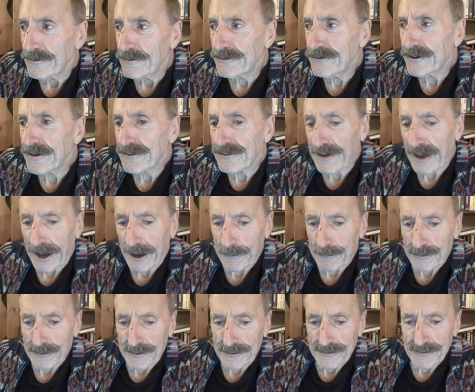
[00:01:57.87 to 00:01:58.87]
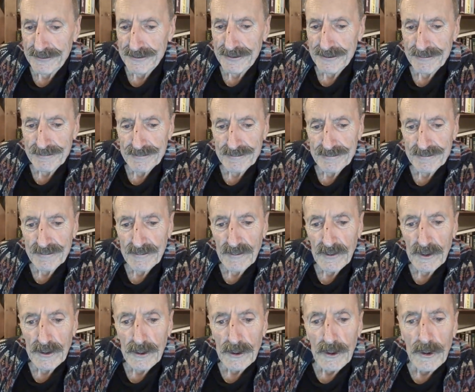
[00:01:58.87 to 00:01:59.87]
this happened.
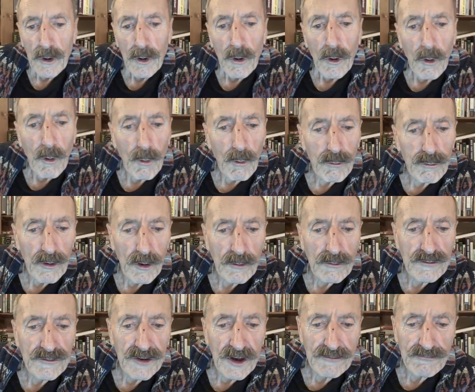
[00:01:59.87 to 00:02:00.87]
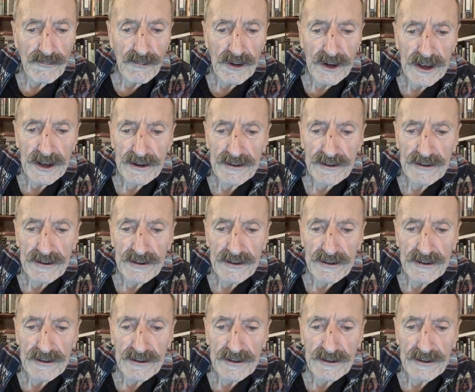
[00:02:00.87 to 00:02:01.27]
Although generally